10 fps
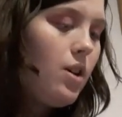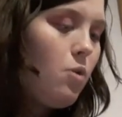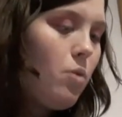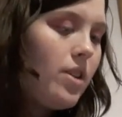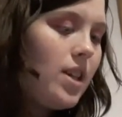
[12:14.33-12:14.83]

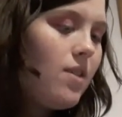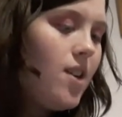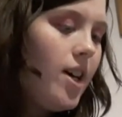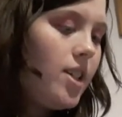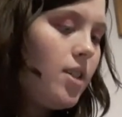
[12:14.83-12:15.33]
Whether you
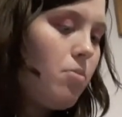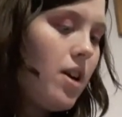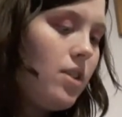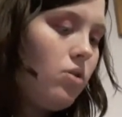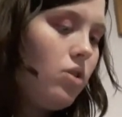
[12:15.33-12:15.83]
liked the
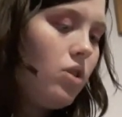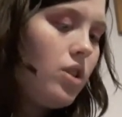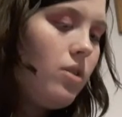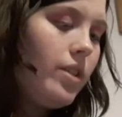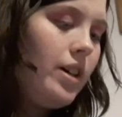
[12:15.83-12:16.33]
brand or not,
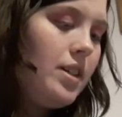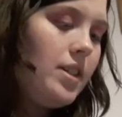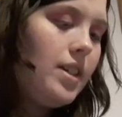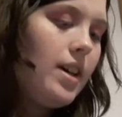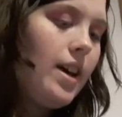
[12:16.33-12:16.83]
you can't
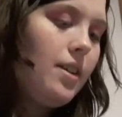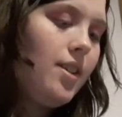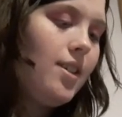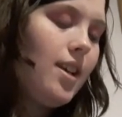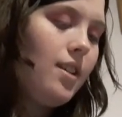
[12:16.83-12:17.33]
deny how
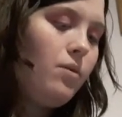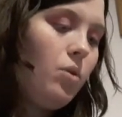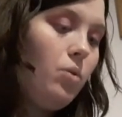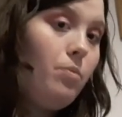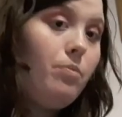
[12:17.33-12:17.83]

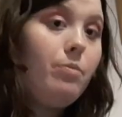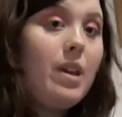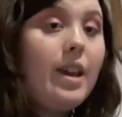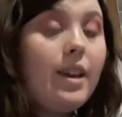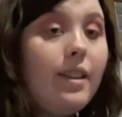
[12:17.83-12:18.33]
successful
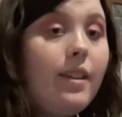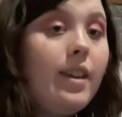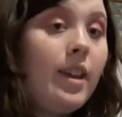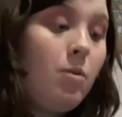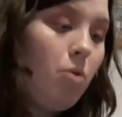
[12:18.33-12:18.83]

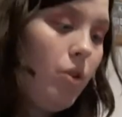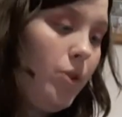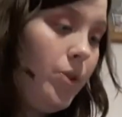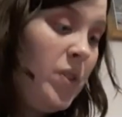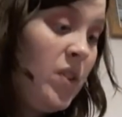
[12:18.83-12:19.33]
he
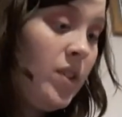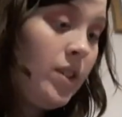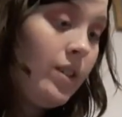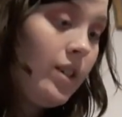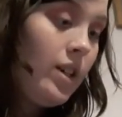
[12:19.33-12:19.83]
was.
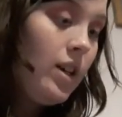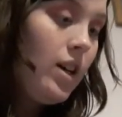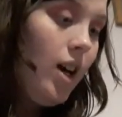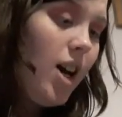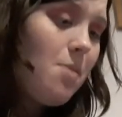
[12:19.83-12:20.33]

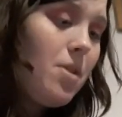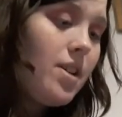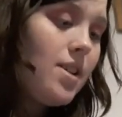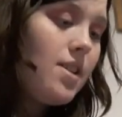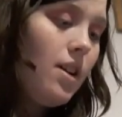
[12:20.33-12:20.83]
I
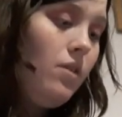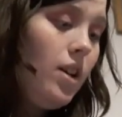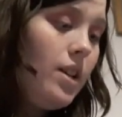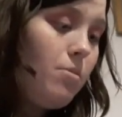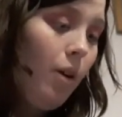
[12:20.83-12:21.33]
personally don't
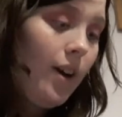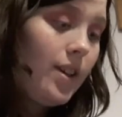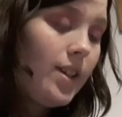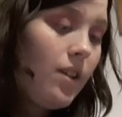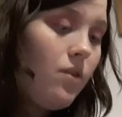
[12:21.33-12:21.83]
like the brand.
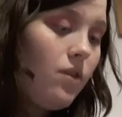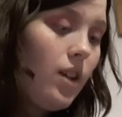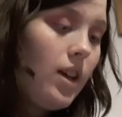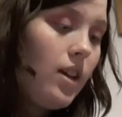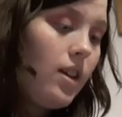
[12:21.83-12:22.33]
I don't
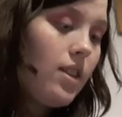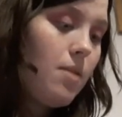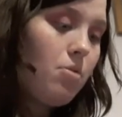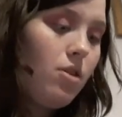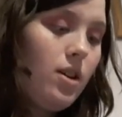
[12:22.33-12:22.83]
think their
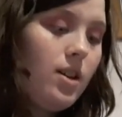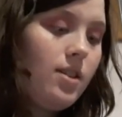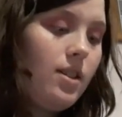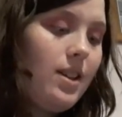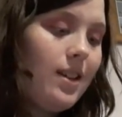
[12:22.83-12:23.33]
products
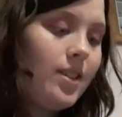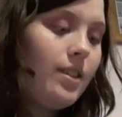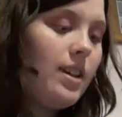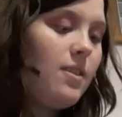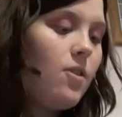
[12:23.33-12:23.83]
are
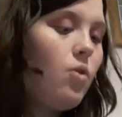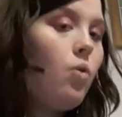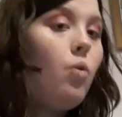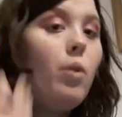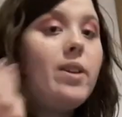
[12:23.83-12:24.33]
necessarily
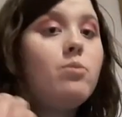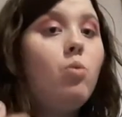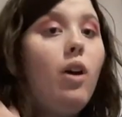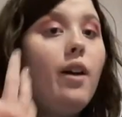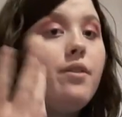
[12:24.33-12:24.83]
always
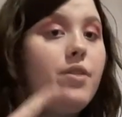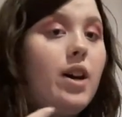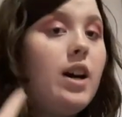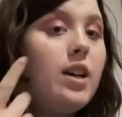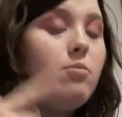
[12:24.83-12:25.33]
worth the
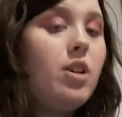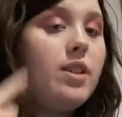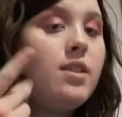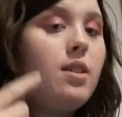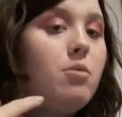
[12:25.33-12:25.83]
hype. Like,
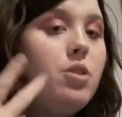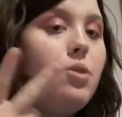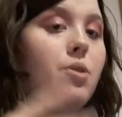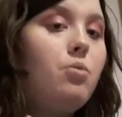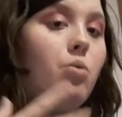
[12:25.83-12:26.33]
some are
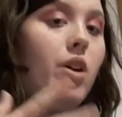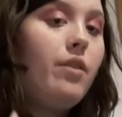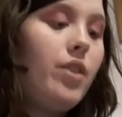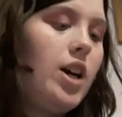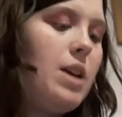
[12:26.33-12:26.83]
not
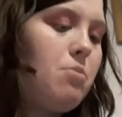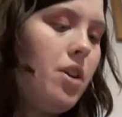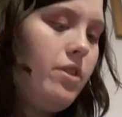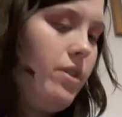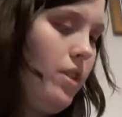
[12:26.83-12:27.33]
worth the hype,
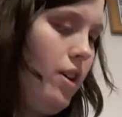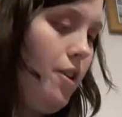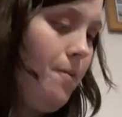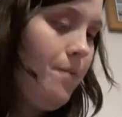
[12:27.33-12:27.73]
others are.